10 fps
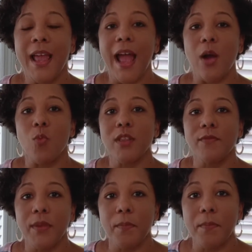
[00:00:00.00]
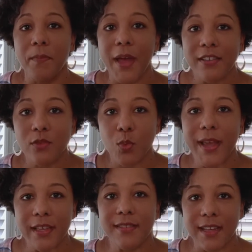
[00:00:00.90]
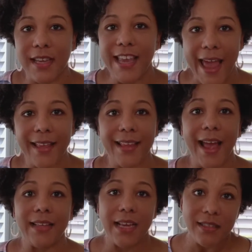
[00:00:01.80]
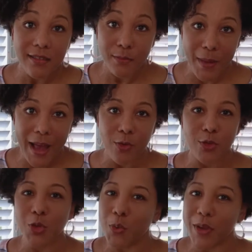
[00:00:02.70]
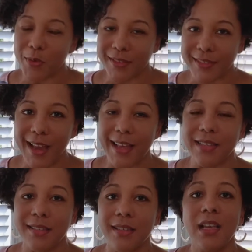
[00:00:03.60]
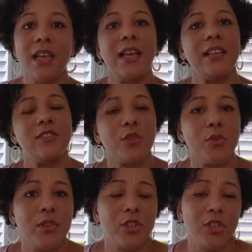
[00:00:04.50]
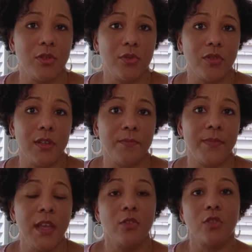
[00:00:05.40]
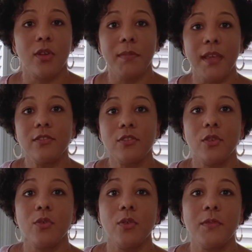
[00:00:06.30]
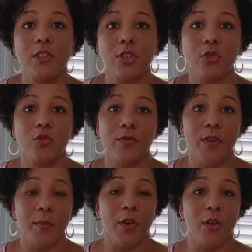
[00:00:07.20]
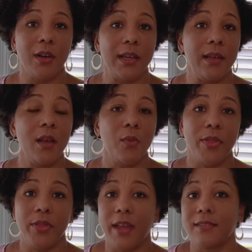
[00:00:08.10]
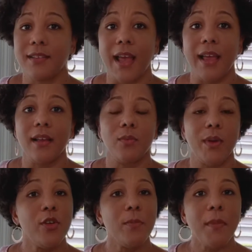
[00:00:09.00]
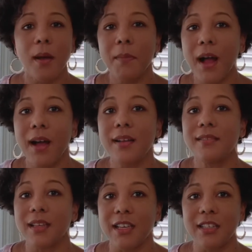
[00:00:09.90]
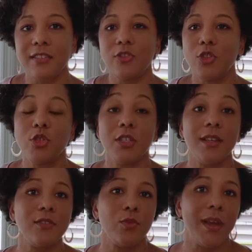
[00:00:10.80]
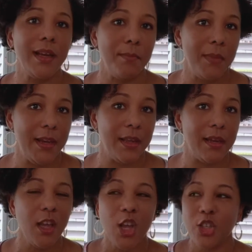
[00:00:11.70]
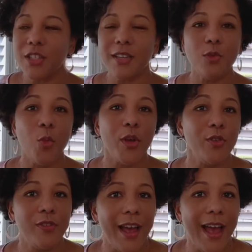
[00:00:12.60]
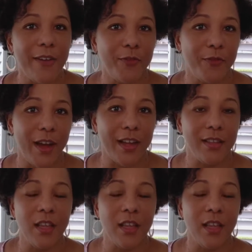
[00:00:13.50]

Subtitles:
and one of the best ways to get at his spouse, who he resents, is through the children. So he begins to groom the children from early with things like, when your mom hugs and kisses you, she doesn't really mean it. She doesn't want you to have fun.